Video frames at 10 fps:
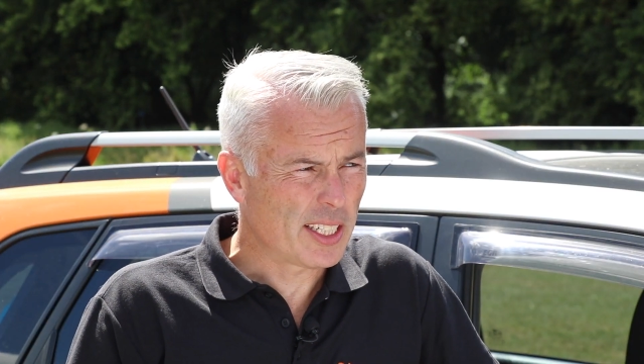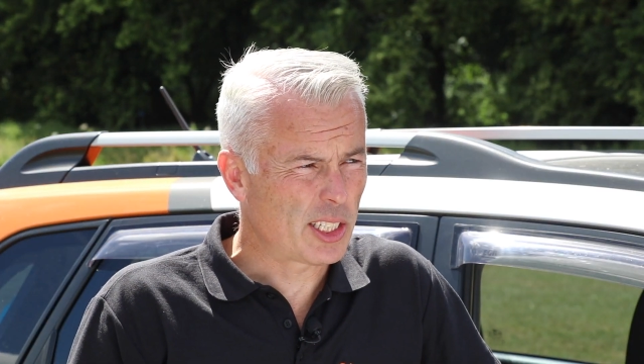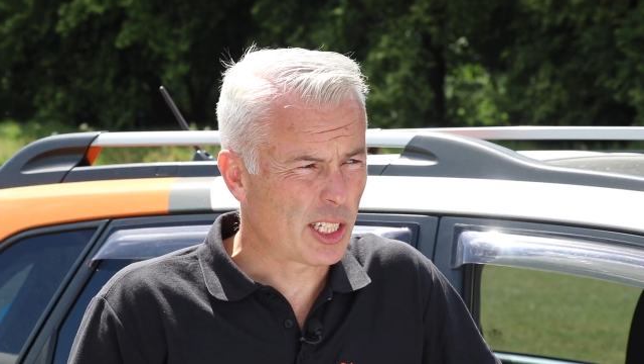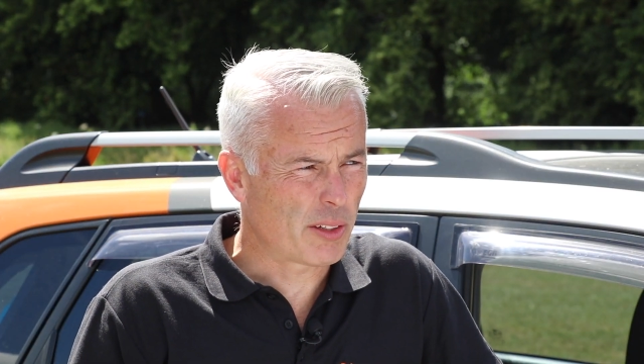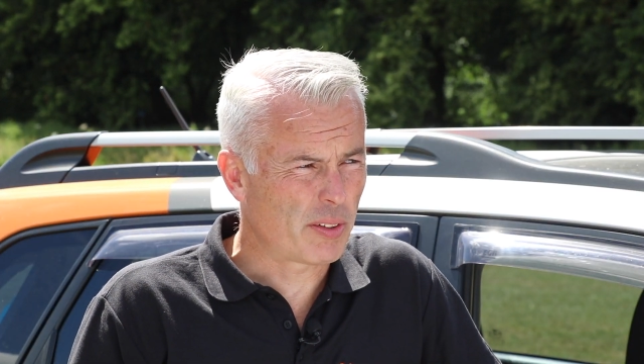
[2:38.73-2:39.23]

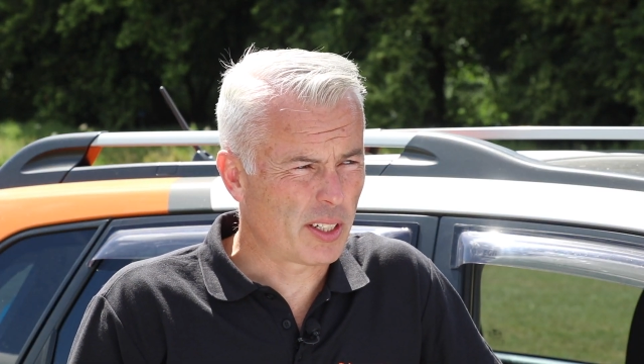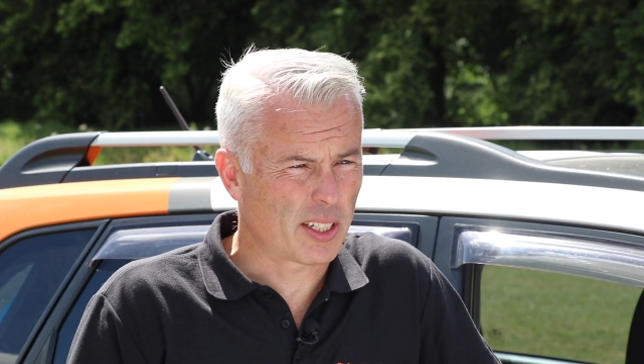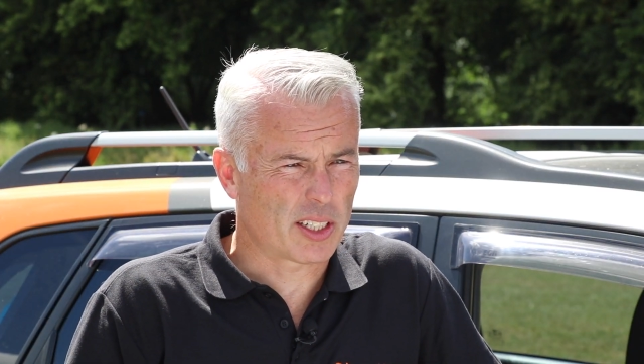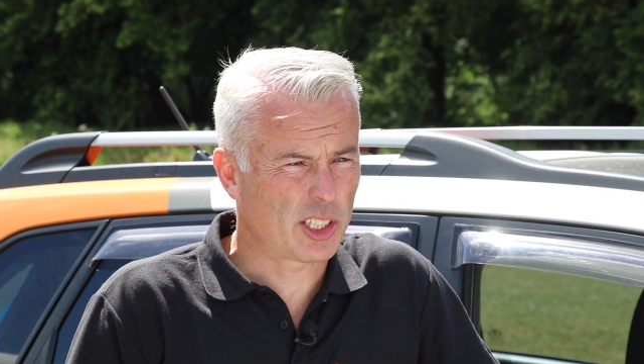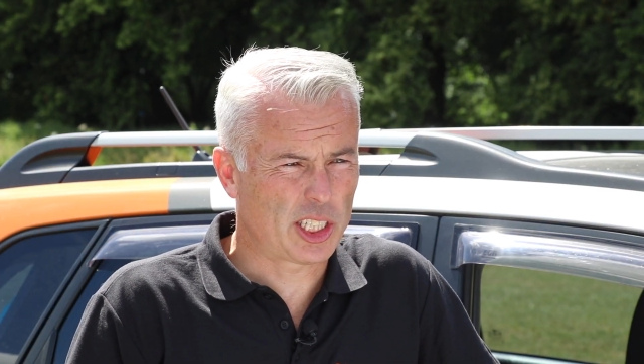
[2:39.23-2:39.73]
yourself in
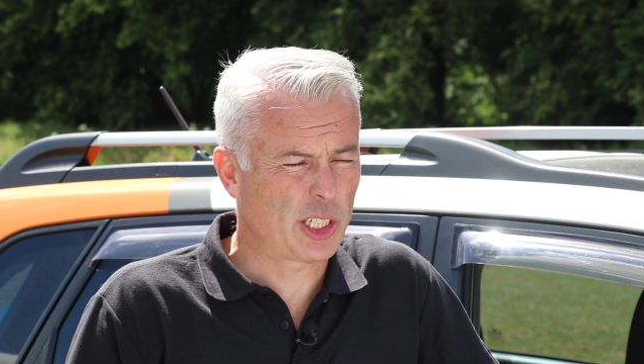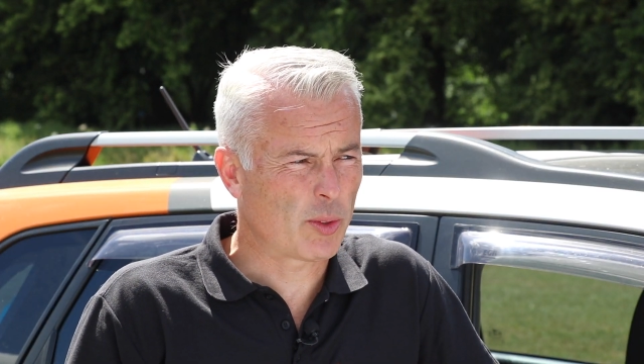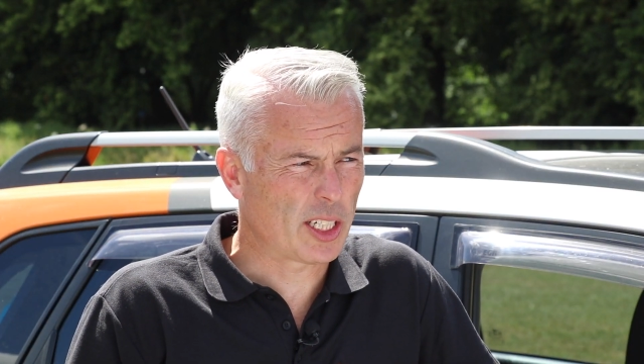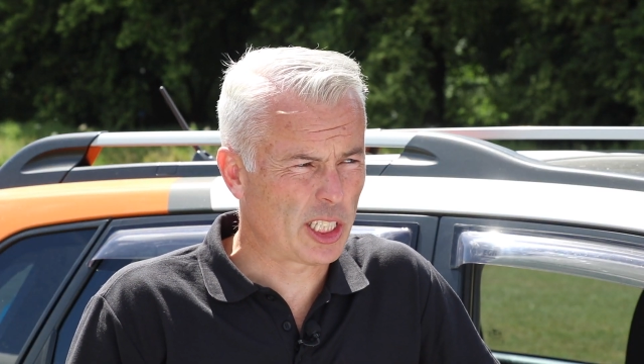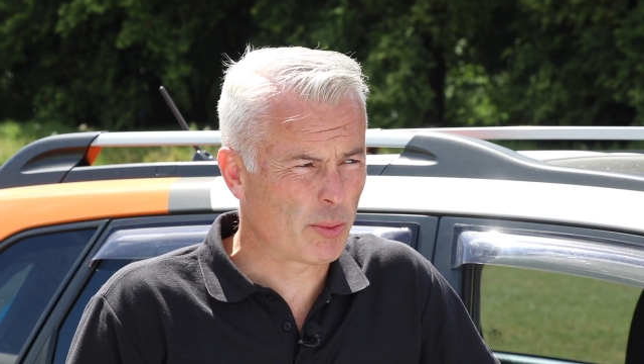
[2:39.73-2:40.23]
a
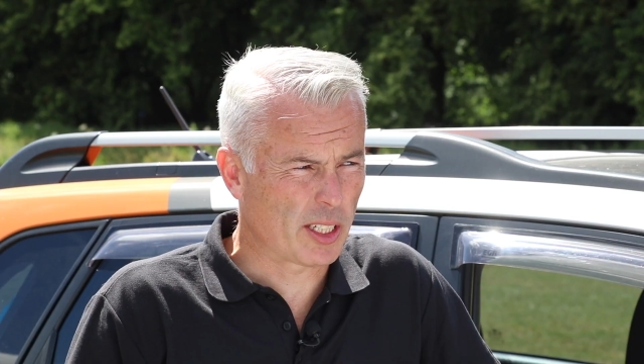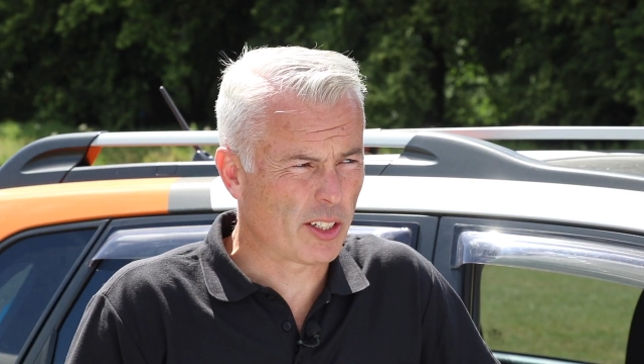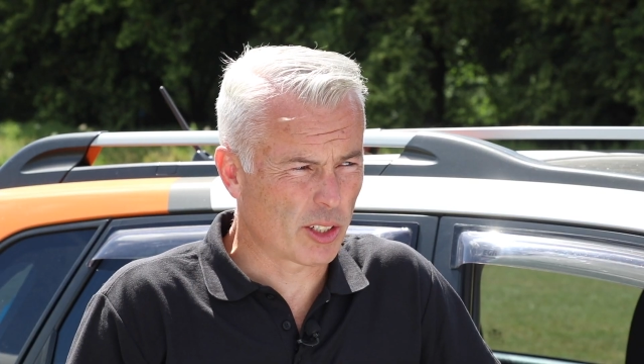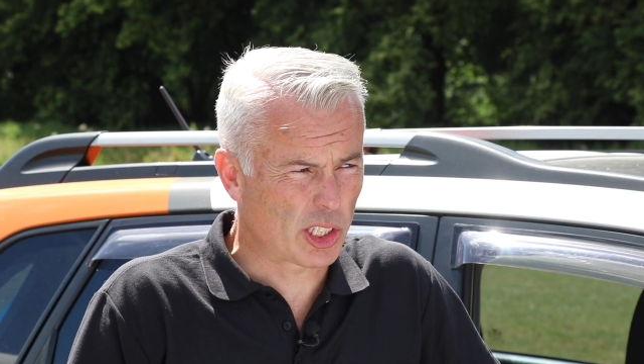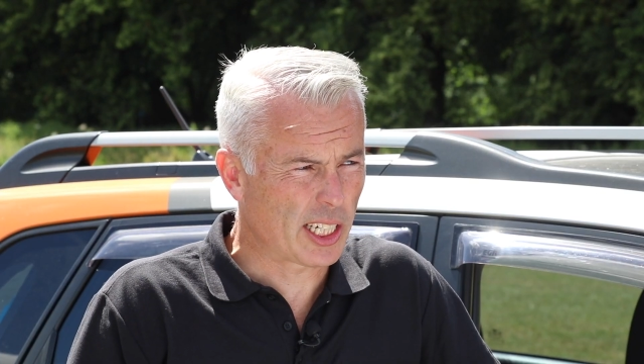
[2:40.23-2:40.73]
situation where
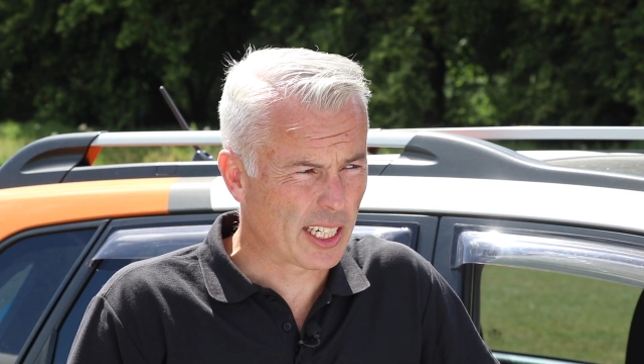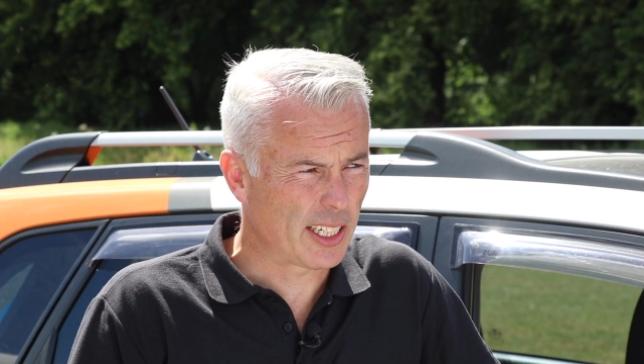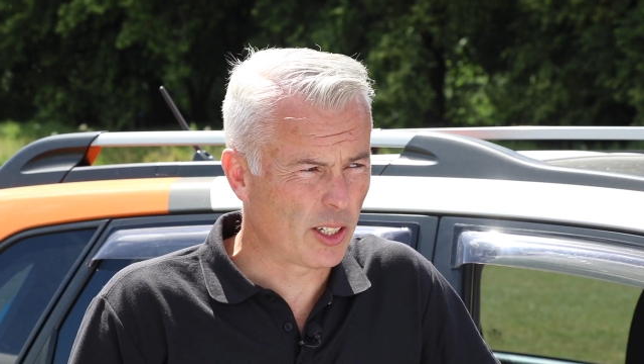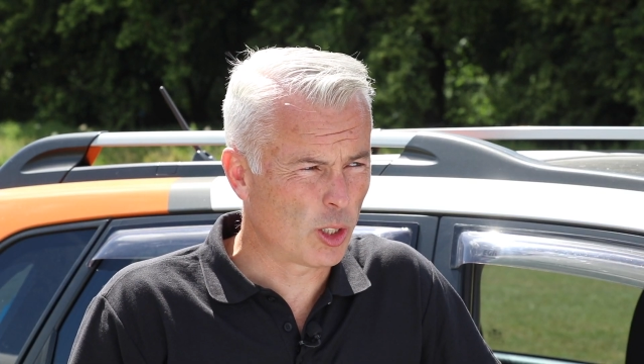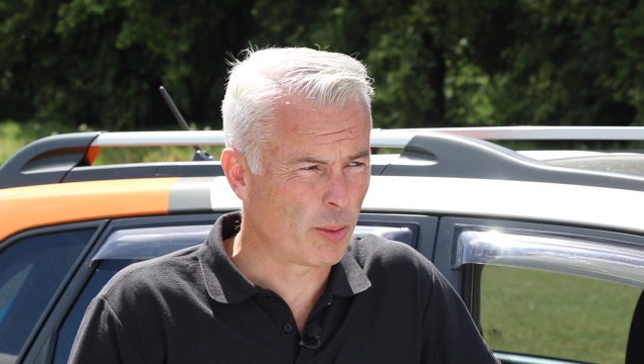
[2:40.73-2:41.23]
you've got
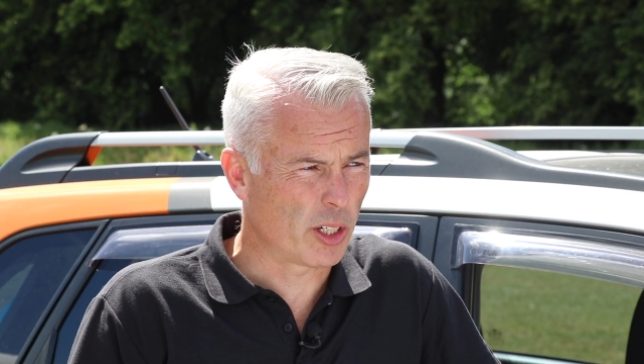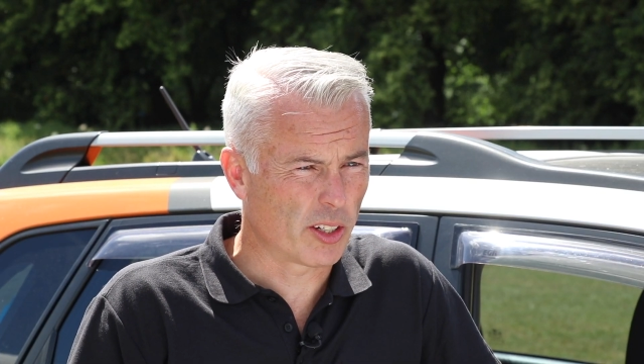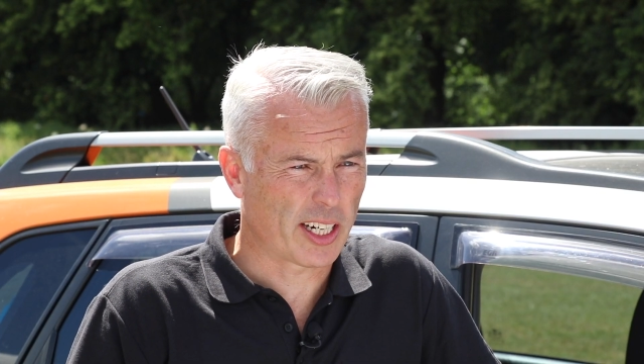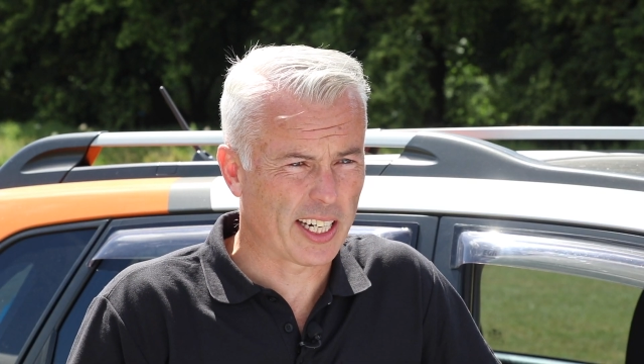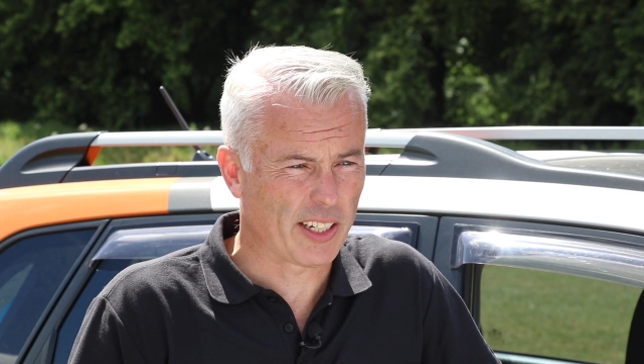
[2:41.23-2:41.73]
snaking coming
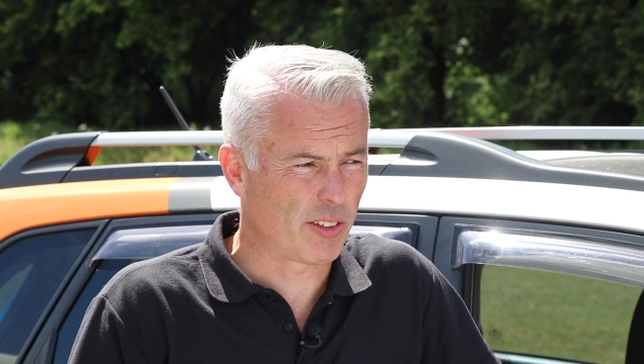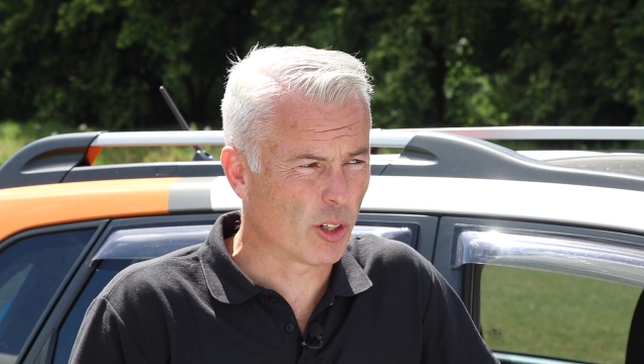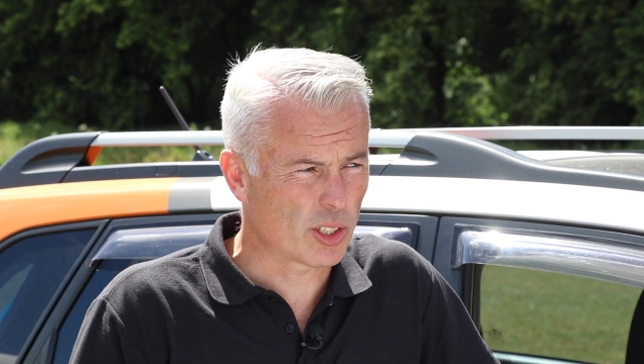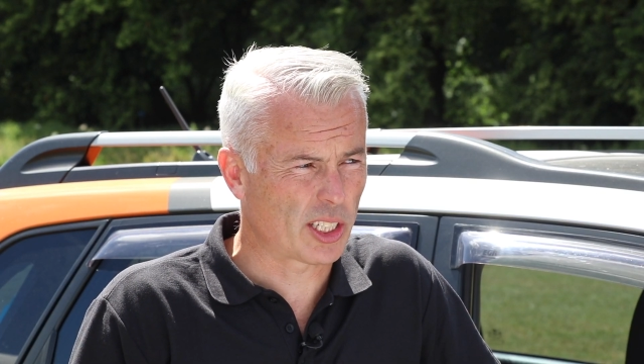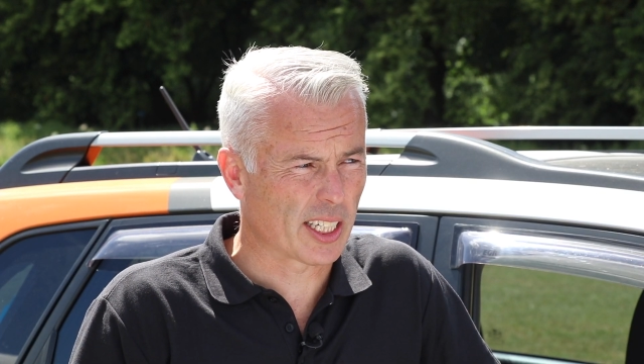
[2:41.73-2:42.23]
on and you've
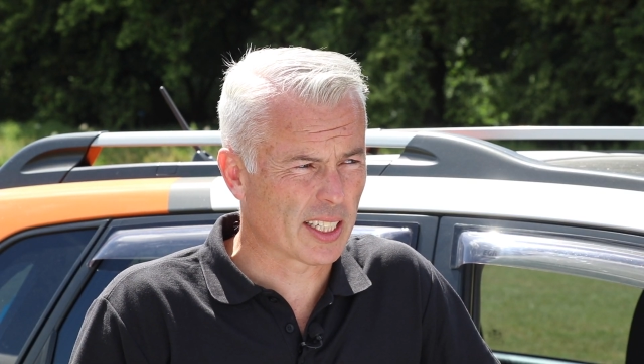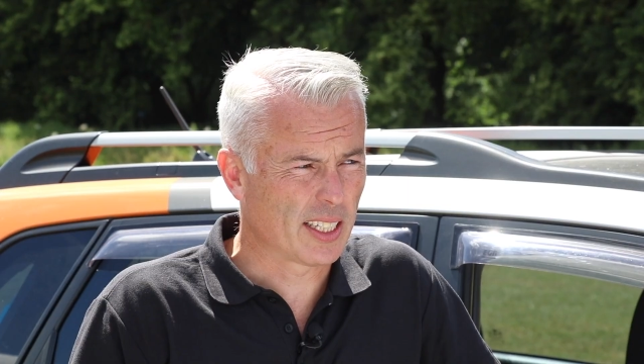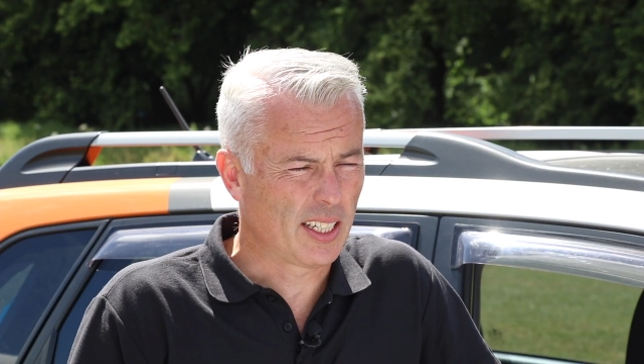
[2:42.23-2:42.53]
got it,